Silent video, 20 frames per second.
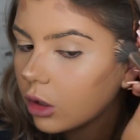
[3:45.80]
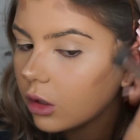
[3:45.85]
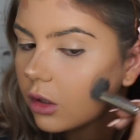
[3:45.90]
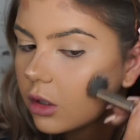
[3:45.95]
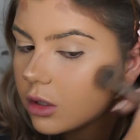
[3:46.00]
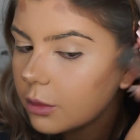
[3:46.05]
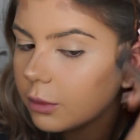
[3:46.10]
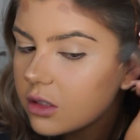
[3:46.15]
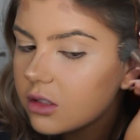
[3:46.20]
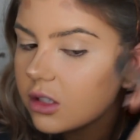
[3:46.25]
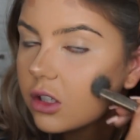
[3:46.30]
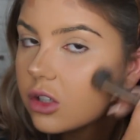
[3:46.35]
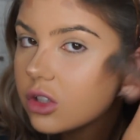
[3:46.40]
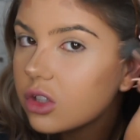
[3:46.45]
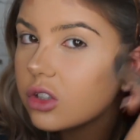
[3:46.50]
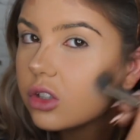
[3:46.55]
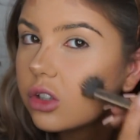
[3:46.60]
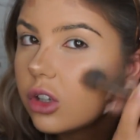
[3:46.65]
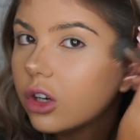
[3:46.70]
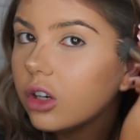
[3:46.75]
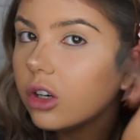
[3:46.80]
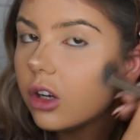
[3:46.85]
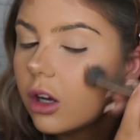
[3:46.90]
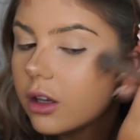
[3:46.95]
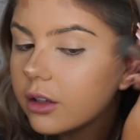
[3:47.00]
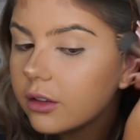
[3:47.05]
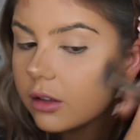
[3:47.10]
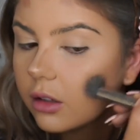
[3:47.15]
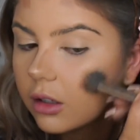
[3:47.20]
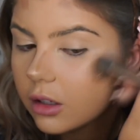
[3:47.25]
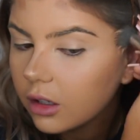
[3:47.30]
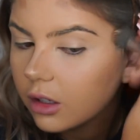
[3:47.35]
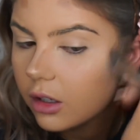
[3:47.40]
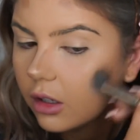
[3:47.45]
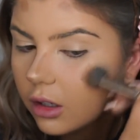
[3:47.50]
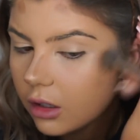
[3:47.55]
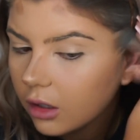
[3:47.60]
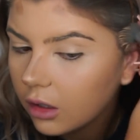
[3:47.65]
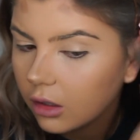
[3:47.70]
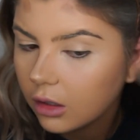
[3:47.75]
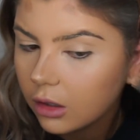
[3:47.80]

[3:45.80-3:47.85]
Blends in so nicely.